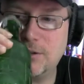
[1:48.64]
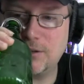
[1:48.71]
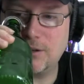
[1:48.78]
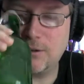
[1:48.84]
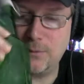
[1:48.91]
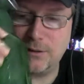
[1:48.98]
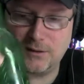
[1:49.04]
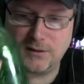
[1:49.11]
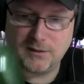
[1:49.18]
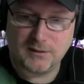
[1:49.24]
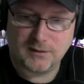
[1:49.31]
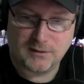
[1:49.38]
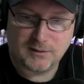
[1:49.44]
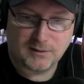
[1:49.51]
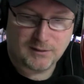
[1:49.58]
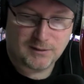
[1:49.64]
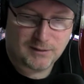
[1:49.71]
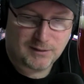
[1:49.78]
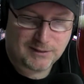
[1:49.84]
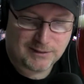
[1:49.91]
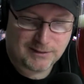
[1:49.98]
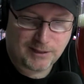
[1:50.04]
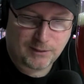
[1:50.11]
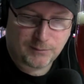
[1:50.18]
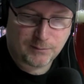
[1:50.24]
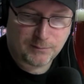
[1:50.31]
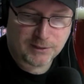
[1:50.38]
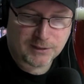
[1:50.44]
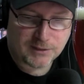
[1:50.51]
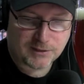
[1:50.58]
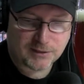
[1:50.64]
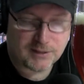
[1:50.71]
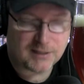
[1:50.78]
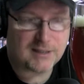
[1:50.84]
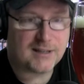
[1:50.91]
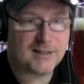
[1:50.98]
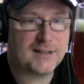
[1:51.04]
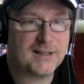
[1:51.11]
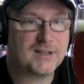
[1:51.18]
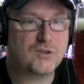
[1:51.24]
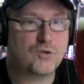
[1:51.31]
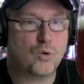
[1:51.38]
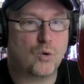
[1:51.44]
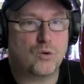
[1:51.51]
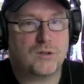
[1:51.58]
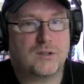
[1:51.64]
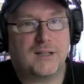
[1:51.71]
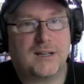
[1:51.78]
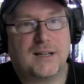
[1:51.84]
of sediment in that one because of the dextrose, the